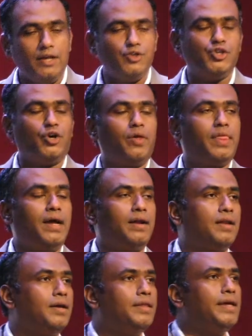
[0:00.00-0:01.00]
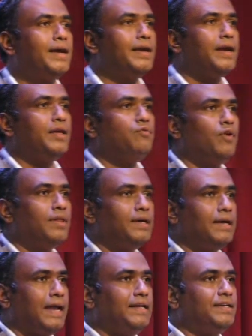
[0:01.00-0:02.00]
ensure that they are ready for the
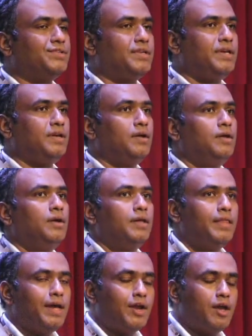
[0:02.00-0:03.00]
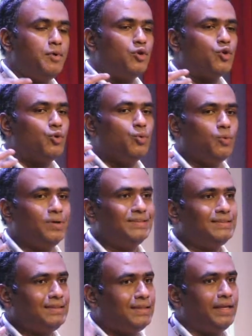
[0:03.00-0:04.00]
industry, they are able to
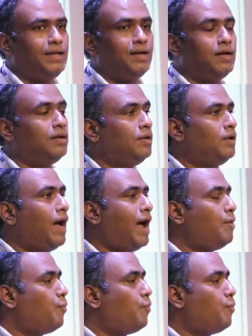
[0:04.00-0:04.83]
think and